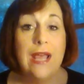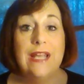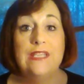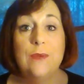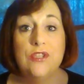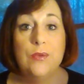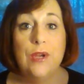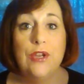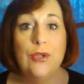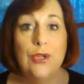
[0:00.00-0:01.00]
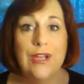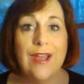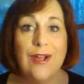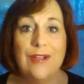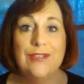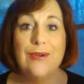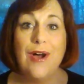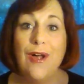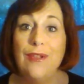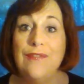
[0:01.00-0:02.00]
especially when you look at also
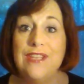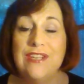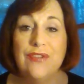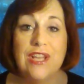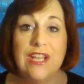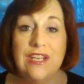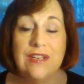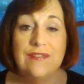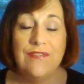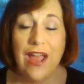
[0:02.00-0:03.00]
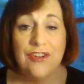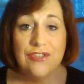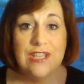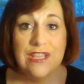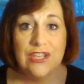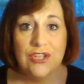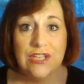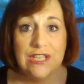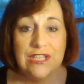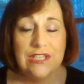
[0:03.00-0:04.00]
all of the different factors that they took
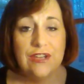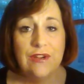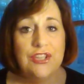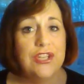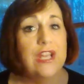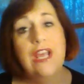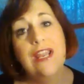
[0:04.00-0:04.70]
into consideration,